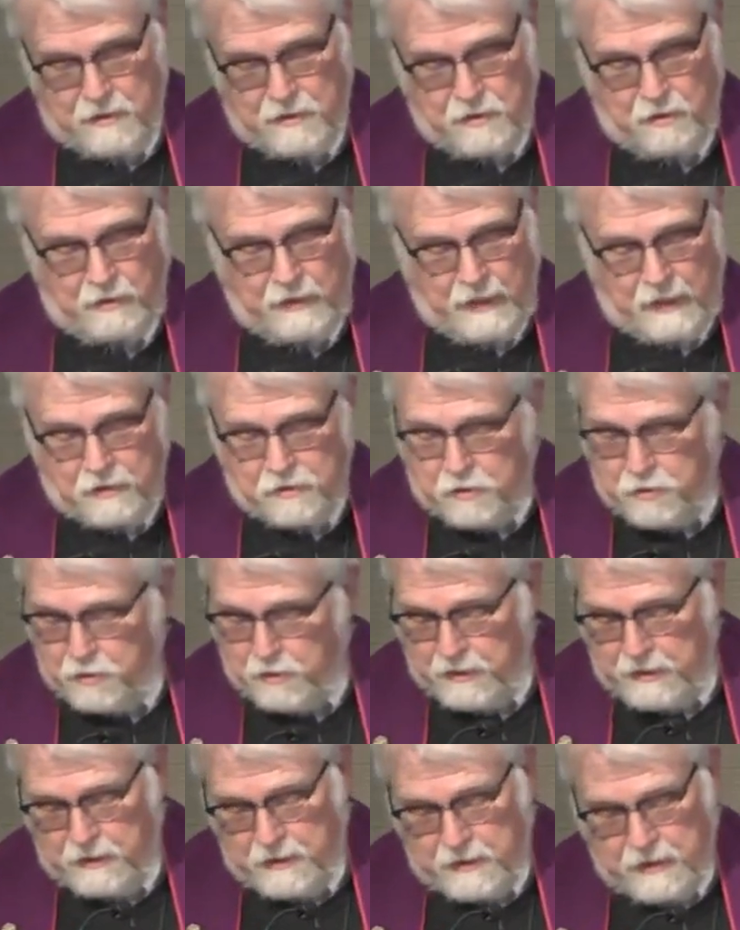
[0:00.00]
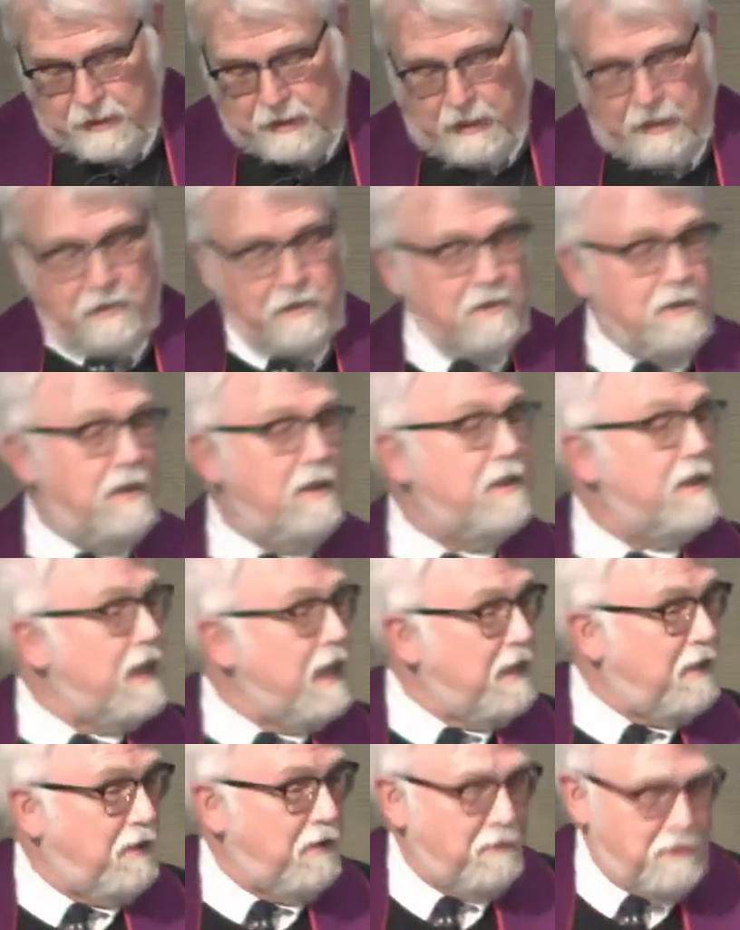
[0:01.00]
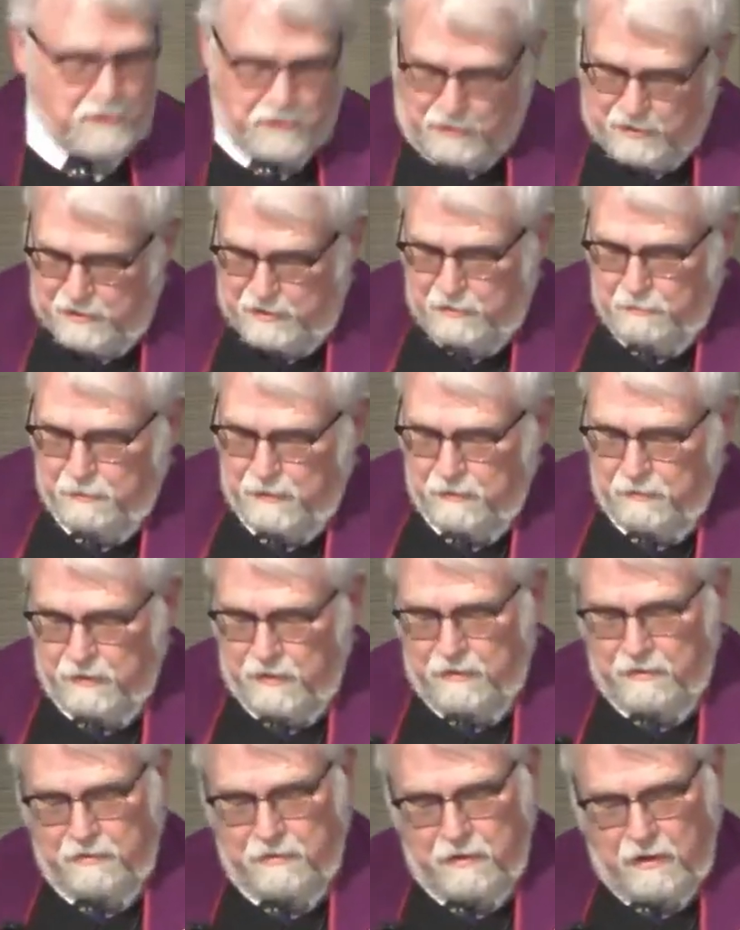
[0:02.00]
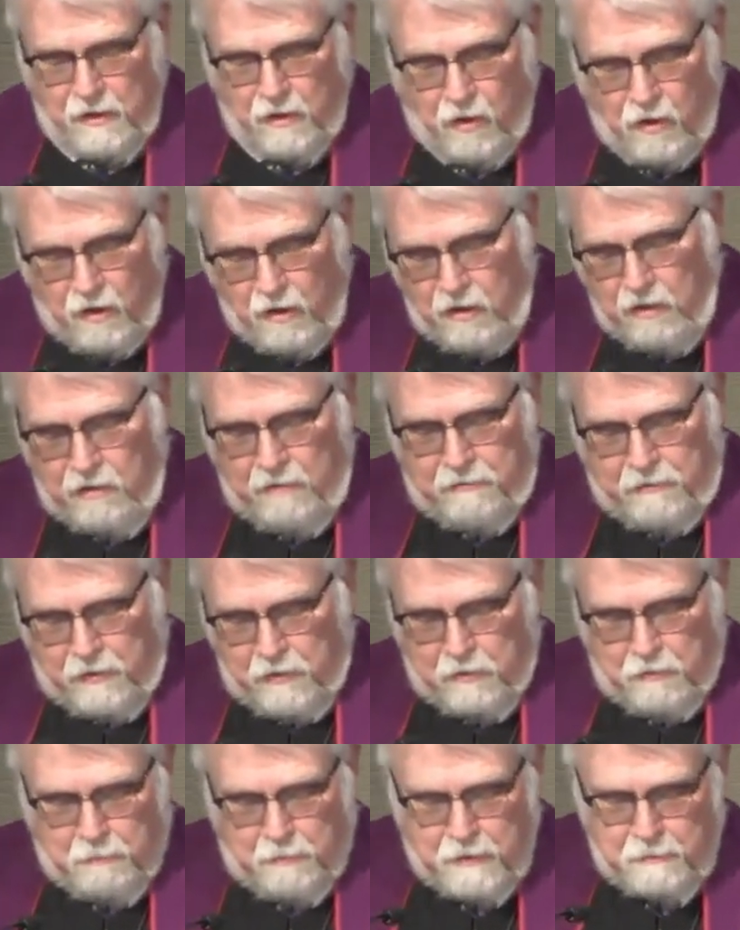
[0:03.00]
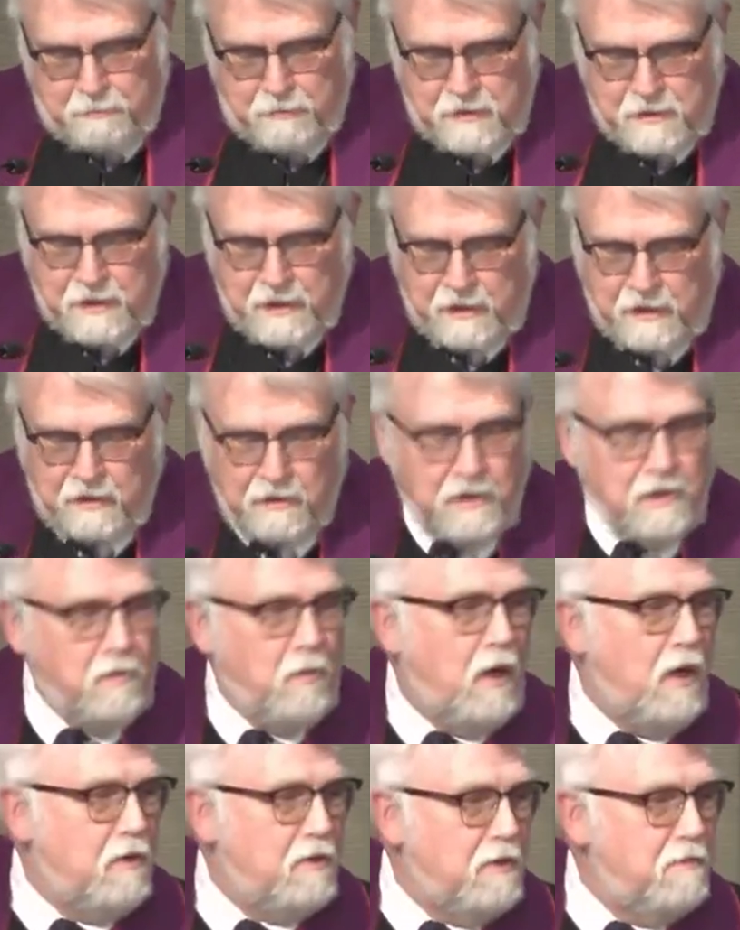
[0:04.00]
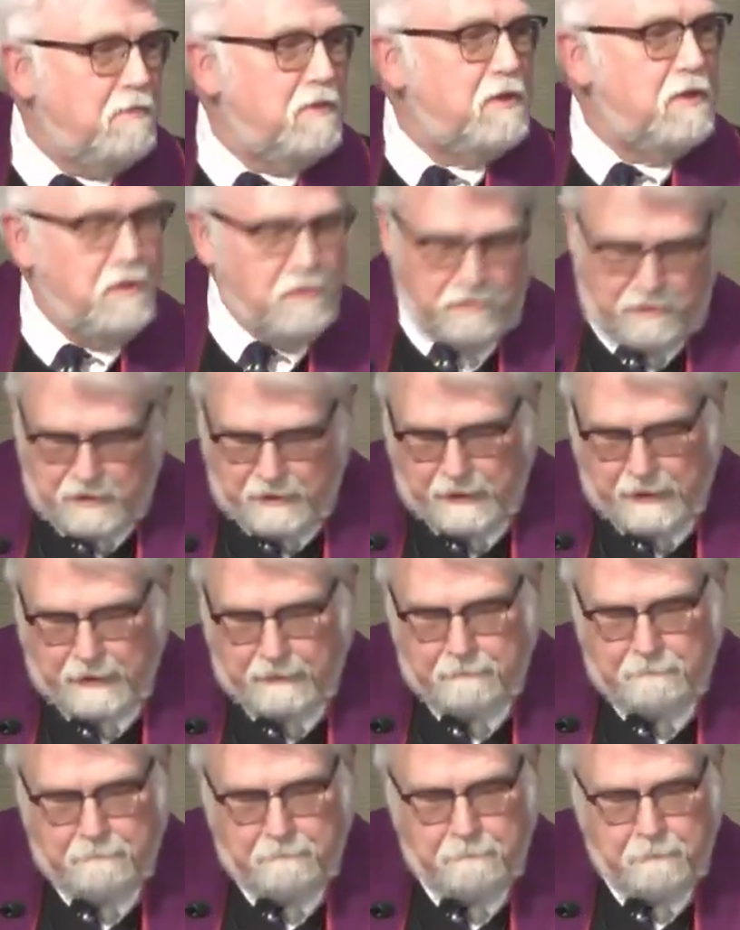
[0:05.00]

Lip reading: So let us join together and thank you. It's good to be with all of you, but particularly welcome to you today.